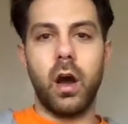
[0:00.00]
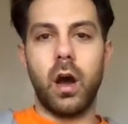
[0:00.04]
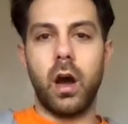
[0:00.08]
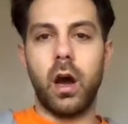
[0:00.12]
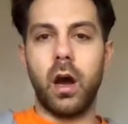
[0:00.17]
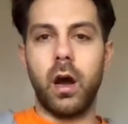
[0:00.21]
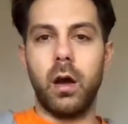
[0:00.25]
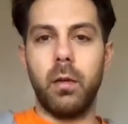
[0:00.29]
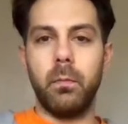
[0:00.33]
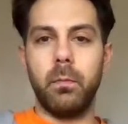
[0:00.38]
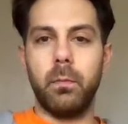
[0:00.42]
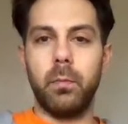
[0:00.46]

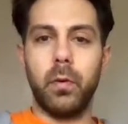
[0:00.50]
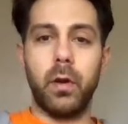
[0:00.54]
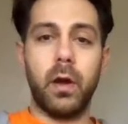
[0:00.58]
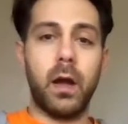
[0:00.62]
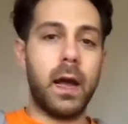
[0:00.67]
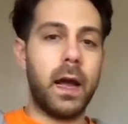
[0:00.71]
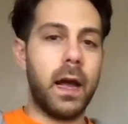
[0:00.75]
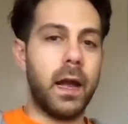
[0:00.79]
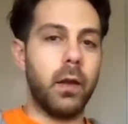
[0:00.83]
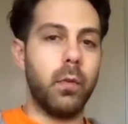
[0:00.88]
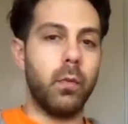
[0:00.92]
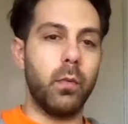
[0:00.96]

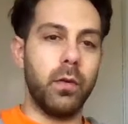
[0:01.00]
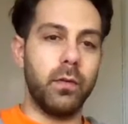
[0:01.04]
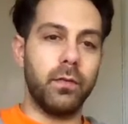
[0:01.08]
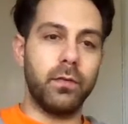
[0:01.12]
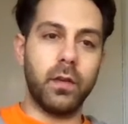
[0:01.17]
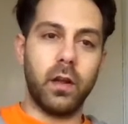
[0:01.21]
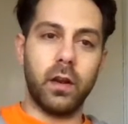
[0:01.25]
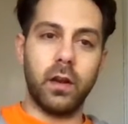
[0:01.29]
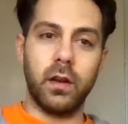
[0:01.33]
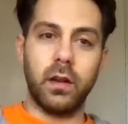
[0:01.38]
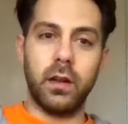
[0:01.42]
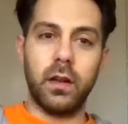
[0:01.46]
But hey,
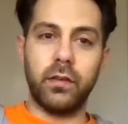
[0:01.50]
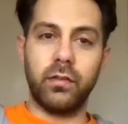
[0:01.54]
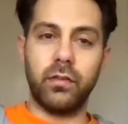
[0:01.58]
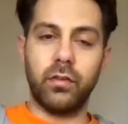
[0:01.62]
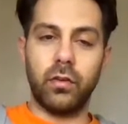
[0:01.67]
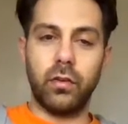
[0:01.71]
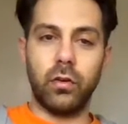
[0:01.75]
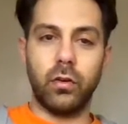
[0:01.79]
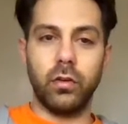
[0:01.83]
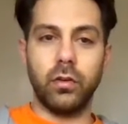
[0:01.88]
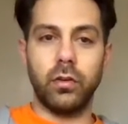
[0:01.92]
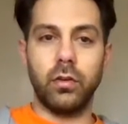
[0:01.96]
we've done a
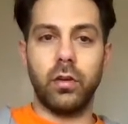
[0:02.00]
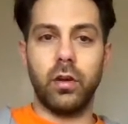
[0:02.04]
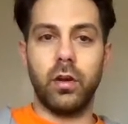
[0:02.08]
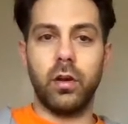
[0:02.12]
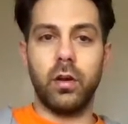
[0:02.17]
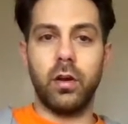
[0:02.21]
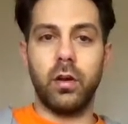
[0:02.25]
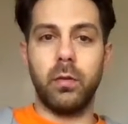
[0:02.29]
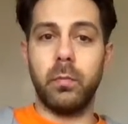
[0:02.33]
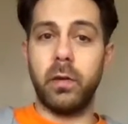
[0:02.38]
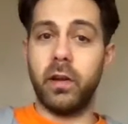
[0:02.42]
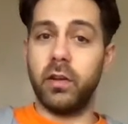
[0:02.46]
lesson on
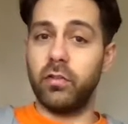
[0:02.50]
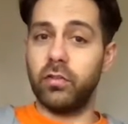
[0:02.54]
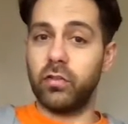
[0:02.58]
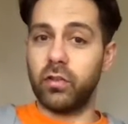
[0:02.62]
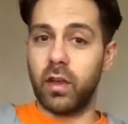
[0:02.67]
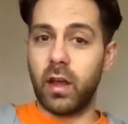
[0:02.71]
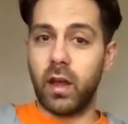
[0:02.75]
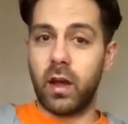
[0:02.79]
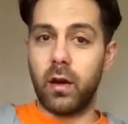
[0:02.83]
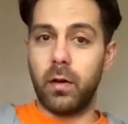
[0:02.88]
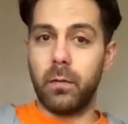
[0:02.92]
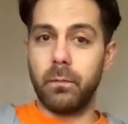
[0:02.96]
the major
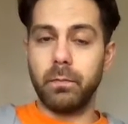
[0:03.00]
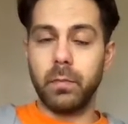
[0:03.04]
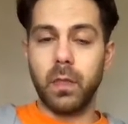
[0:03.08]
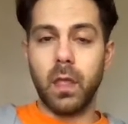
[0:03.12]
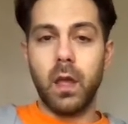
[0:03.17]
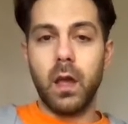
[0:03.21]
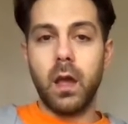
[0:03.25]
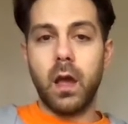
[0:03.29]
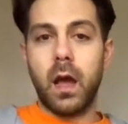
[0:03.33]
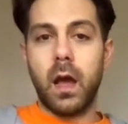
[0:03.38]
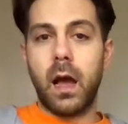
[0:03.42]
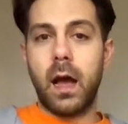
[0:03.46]
scale,
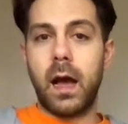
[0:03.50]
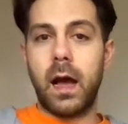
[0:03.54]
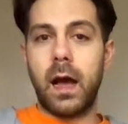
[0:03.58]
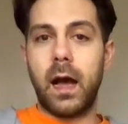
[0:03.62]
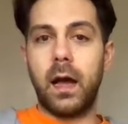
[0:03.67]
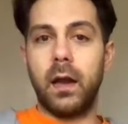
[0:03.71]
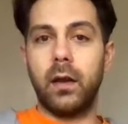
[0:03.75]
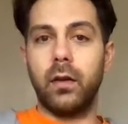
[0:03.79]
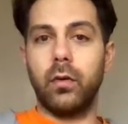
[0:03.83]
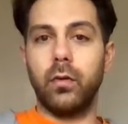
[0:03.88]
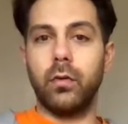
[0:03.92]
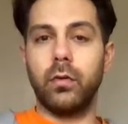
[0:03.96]

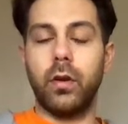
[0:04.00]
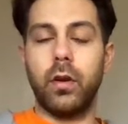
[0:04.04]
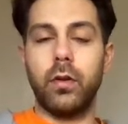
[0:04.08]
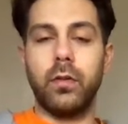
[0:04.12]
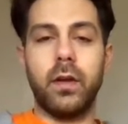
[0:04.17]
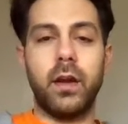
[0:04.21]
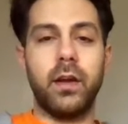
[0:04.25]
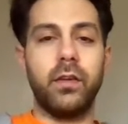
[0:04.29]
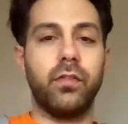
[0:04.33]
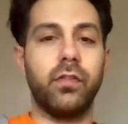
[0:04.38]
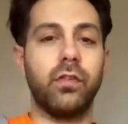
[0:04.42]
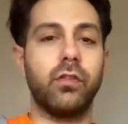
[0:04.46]
and although
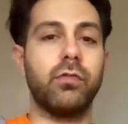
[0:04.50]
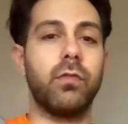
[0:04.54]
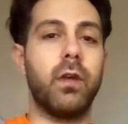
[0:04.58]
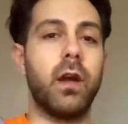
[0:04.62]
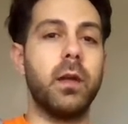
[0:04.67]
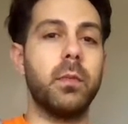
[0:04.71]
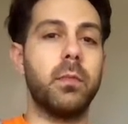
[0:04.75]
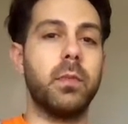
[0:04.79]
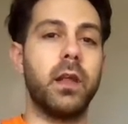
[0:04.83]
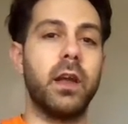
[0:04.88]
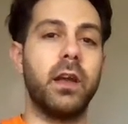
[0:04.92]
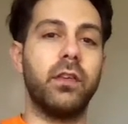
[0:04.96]
that is a
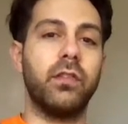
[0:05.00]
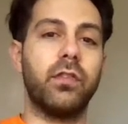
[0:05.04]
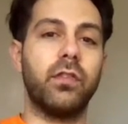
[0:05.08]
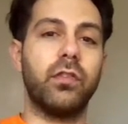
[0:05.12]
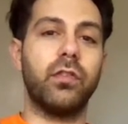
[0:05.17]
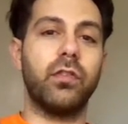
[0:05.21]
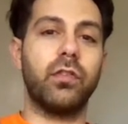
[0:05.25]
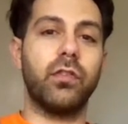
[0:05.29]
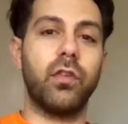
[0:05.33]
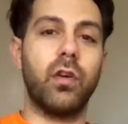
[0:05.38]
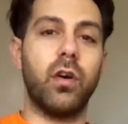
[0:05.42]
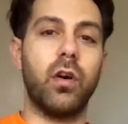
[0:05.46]
great place
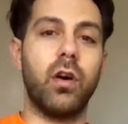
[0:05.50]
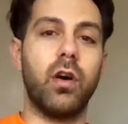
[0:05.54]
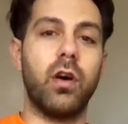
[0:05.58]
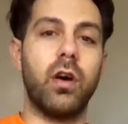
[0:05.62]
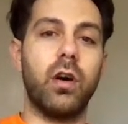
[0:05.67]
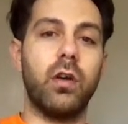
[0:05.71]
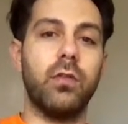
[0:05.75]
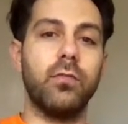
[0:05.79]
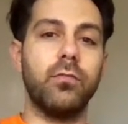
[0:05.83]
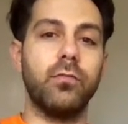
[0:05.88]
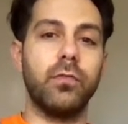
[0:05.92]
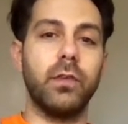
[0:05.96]
to
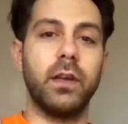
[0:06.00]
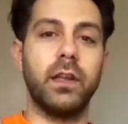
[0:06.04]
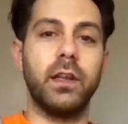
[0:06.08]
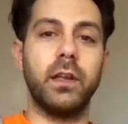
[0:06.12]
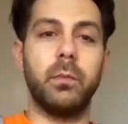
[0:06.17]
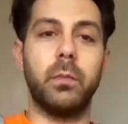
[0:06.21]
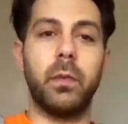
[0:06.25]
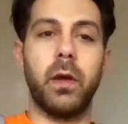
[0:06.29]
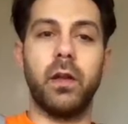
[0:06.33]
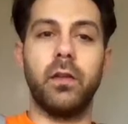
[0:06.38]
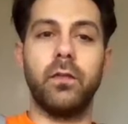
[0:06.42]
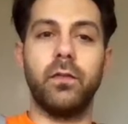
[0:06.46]
start and
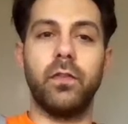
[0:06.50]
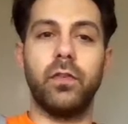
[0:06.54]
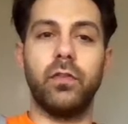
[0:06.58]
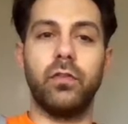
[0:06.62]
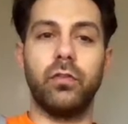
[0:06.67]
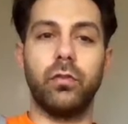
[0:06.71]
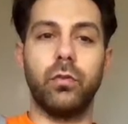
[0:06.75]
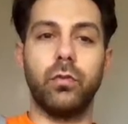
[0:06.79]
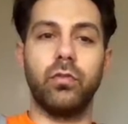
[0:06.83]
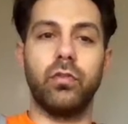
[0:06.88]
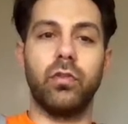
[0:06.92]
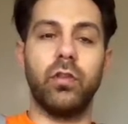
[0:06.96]
really
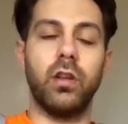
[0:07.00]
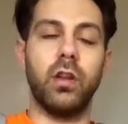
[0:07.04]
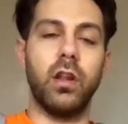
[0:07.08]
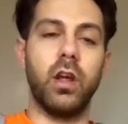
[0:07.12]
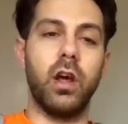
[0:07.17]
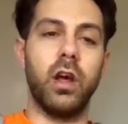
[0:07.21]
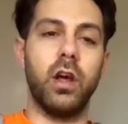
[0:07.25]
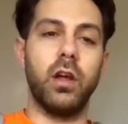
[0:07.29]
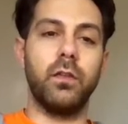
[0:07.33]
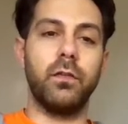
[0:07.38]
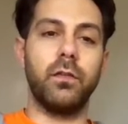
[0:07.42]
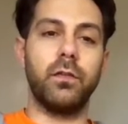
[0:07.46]
beneficial to
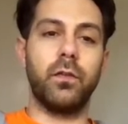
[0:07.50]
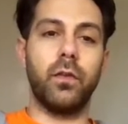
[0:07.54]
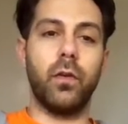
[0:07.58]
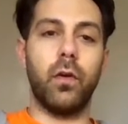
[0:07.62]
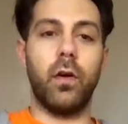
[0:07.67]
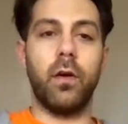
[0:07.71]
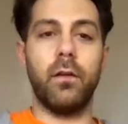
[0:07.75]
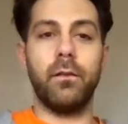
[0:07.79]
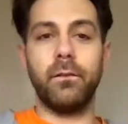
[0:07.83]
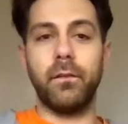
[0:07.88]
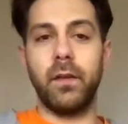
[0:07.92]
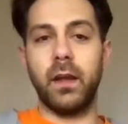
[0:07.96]
learn
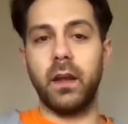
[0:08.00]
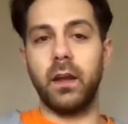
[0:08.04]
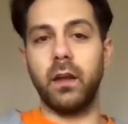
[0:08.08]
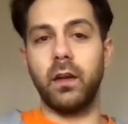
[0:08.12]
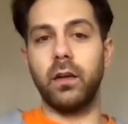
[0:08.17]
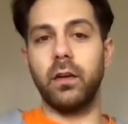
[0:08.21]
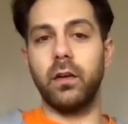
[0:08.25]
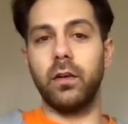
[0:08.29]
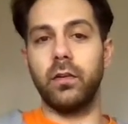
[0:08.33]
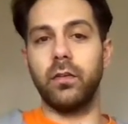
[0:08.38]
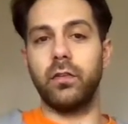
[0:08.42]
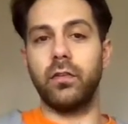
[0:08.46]
for our
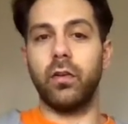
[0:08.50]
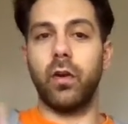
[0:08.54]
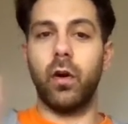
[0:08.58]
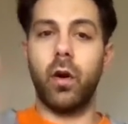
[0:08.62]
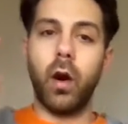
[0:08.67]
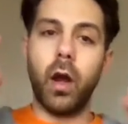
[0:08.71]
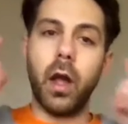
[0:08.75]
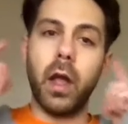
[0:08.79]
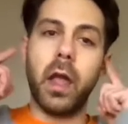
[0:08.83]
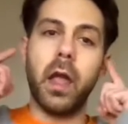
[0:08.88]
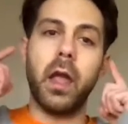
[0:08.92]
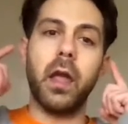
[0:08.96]
fingers,
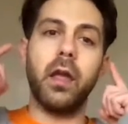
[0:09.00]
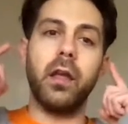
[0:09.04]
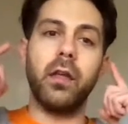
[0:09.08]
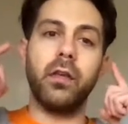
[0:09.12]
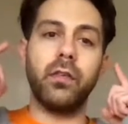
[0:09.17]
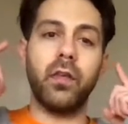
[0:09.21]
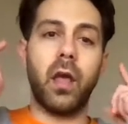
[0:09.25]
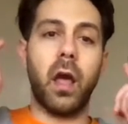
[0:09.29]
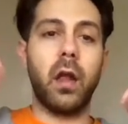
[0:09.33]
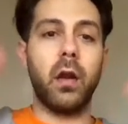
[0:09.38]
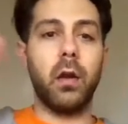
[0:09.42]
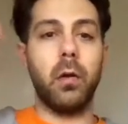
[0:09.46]
our
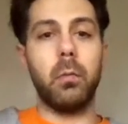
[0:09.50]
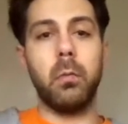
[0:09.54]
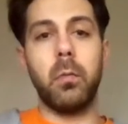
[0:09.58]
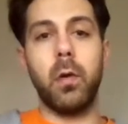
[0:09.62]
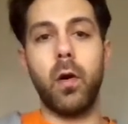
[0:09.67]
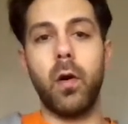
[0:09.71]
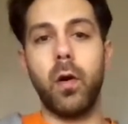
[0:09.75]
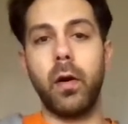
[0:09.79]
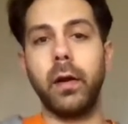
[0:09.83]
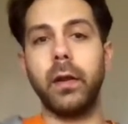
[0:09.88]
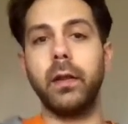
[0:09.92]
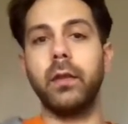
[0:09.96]
ears, and our
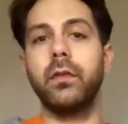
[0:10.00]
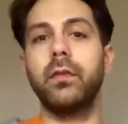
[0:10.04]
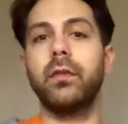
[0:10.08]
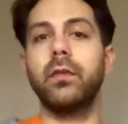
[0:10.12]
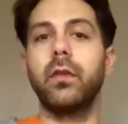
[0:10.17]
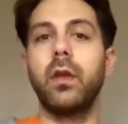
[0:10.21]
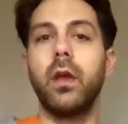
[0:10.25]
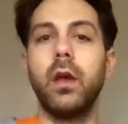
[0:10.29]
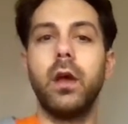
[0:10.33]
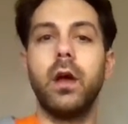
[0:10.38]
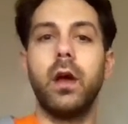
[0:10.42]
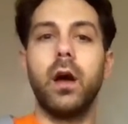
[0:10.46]

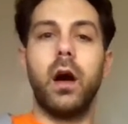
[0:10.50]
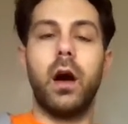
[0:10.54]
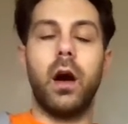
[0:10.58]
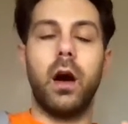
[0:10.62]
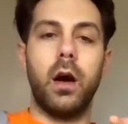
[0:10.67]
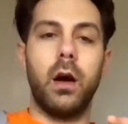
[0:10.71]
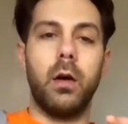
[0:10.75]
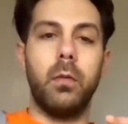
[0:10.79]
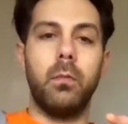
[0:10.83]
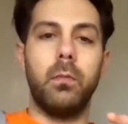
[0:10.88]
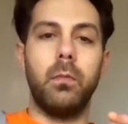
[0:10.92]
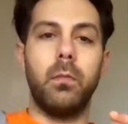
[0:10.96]
minds,
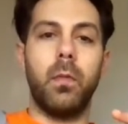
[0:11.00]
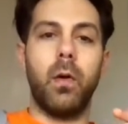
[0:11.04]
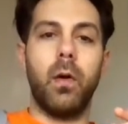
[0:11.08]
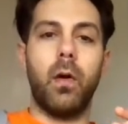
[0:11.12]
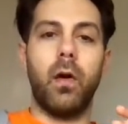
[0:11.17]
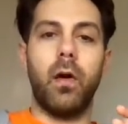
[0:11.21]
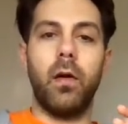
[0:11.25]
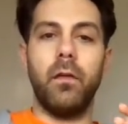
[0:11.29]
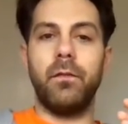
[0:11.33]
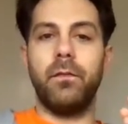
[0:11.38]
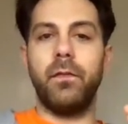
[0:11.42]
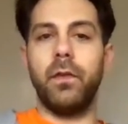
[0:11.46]

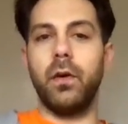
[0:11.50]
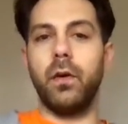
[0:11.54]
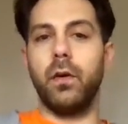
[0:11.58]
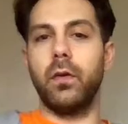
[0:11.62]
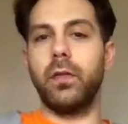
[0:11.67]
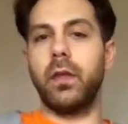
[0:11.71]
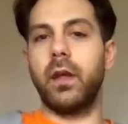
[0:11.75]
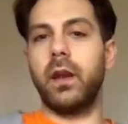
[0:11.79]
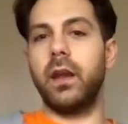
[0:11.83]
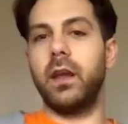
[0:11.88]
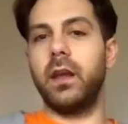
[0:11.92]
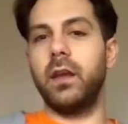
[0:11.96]
I
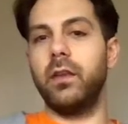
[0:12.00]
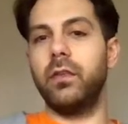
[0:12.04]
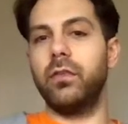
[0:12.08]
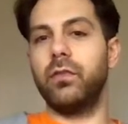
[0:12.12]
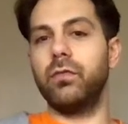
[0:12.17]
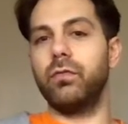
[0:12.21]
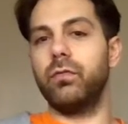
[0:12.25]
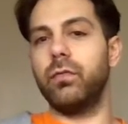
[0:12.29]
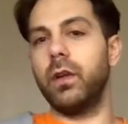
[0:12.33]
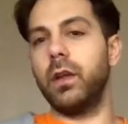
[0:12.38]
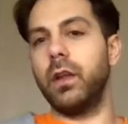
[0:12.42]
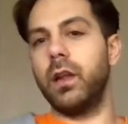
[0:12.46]
feel that it
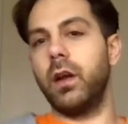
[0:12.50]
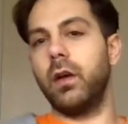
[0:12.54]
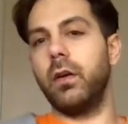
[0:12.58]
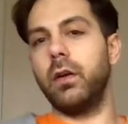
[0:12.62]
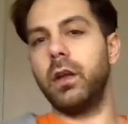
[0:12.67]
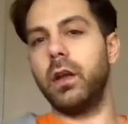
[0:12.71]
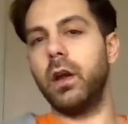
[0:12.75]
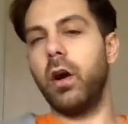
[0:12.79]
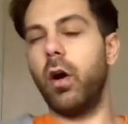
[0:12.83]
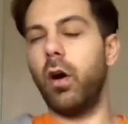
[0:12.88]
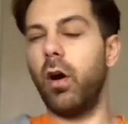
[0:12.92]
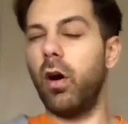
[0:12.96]
is really
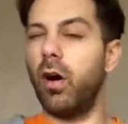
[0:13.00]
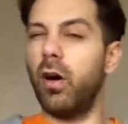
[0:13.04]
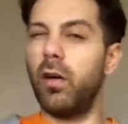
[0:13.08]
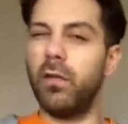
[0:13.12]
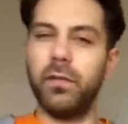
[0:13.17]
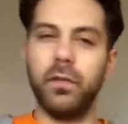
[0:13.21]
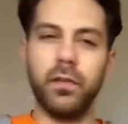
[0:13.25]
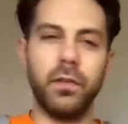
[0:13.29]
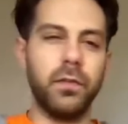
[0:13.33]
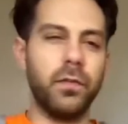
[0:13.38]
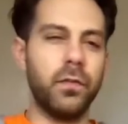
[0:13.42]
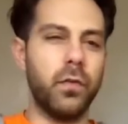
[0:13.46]
only
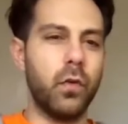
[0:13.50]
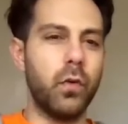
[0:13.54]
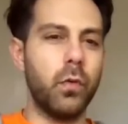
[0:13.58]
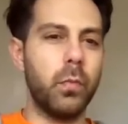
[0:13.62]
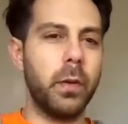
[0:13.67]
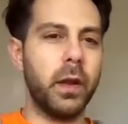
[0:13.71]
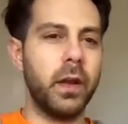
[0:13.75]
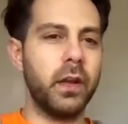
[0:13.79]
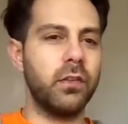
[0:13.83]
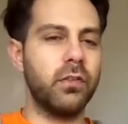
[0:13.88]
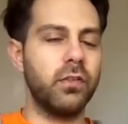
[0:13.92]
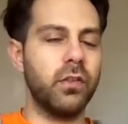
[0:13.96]
half of the
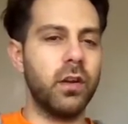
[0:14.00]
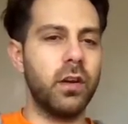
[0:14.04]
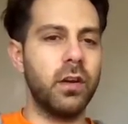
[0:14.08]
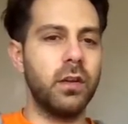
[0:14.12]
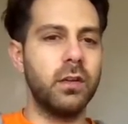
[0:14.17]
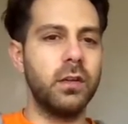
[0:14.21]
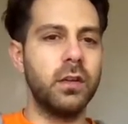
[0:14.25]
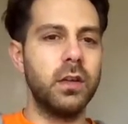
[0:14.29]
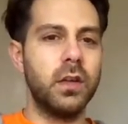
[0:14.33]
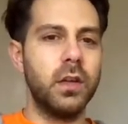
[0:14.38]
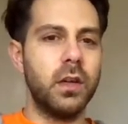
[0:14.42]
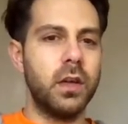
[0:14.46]
full
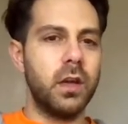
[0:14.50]
picture.